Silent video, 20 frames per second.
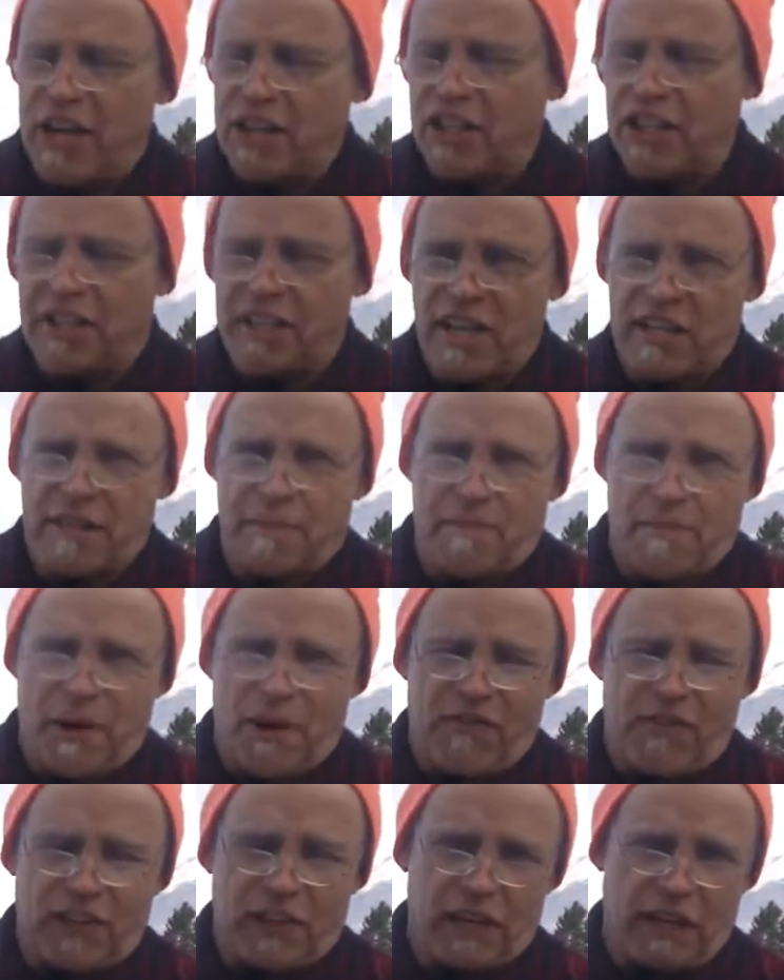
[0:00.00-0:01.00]
She says it
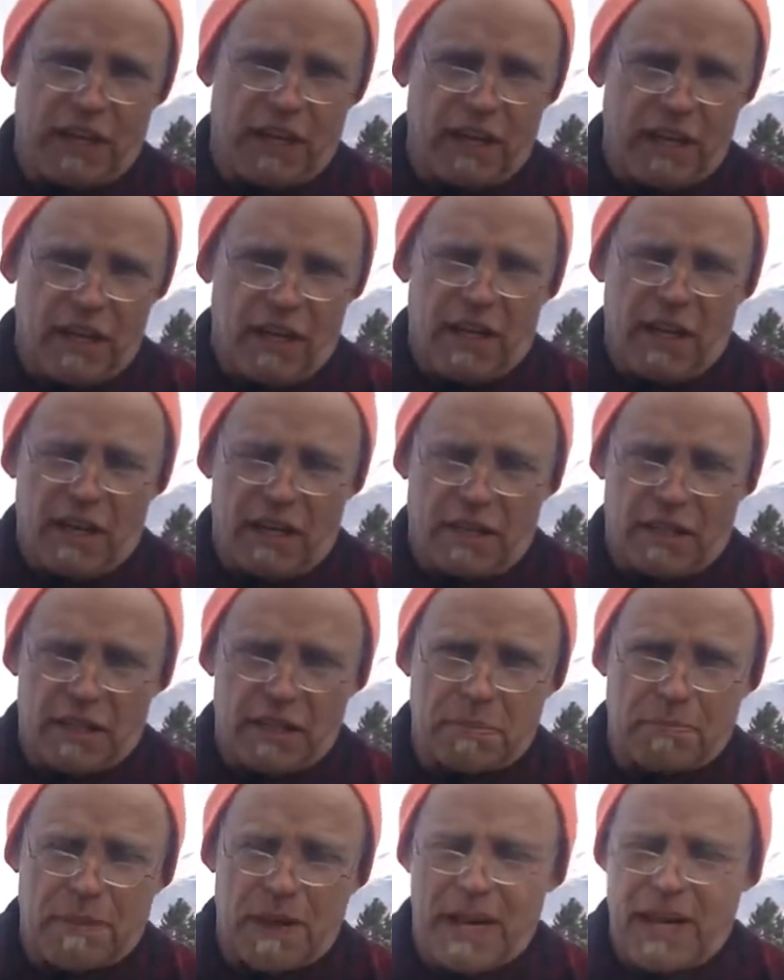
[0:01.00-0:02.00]
perfectly in her
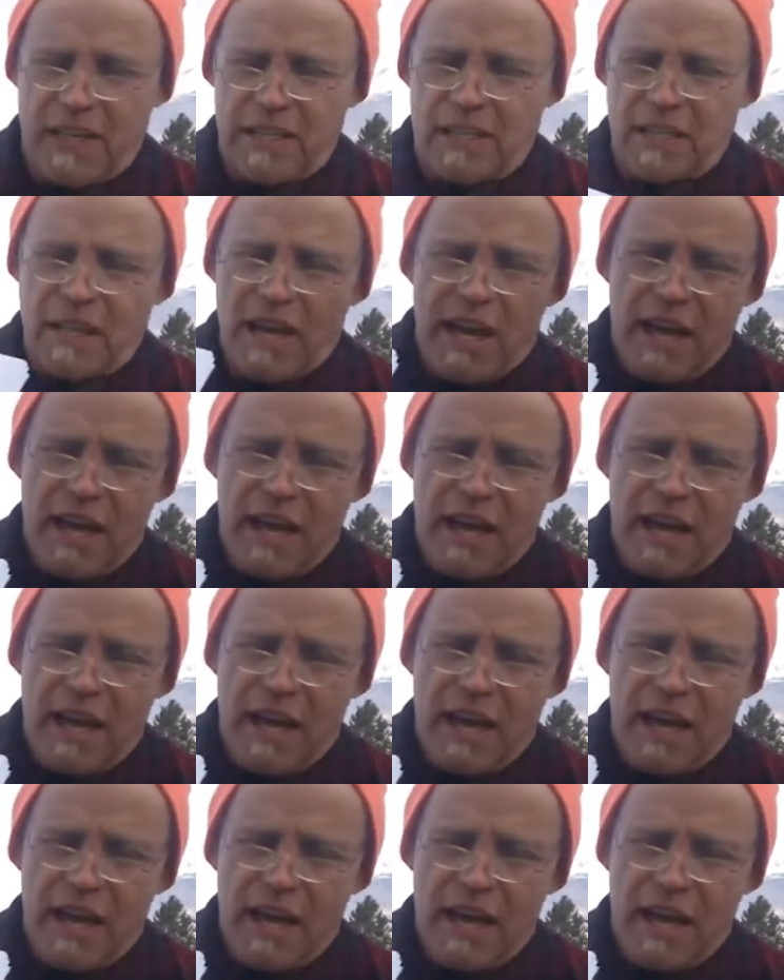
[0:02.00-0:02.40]
speech.